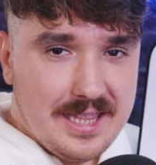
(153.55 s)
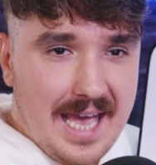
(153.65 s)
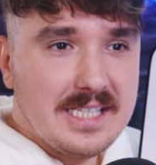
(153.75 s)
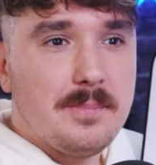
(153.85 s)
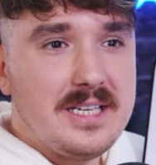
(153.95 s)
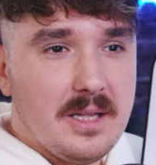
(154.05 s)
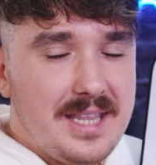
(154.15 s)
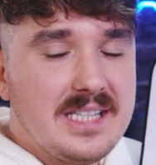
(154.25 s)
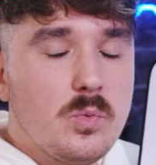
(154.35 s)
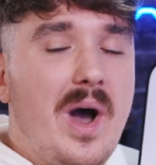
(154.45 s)

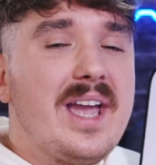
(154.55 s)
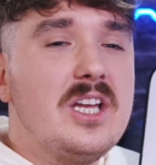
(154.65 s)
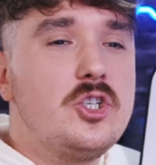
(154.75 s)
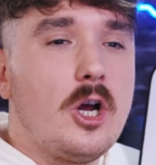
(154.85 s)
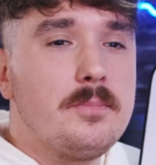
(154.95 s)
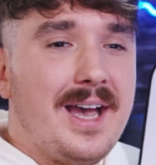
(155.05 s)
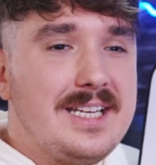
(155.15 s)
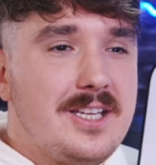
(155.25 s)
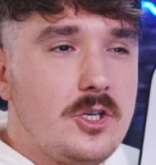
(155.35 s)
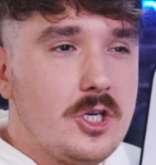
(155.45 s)
That's why it drew my
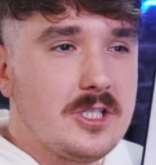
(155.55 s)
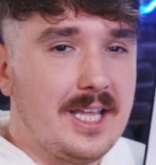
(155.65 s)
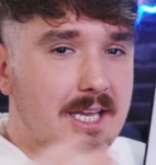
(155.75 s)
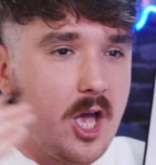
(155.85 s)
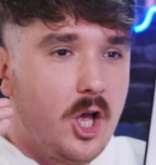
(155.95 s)
attention. It's like,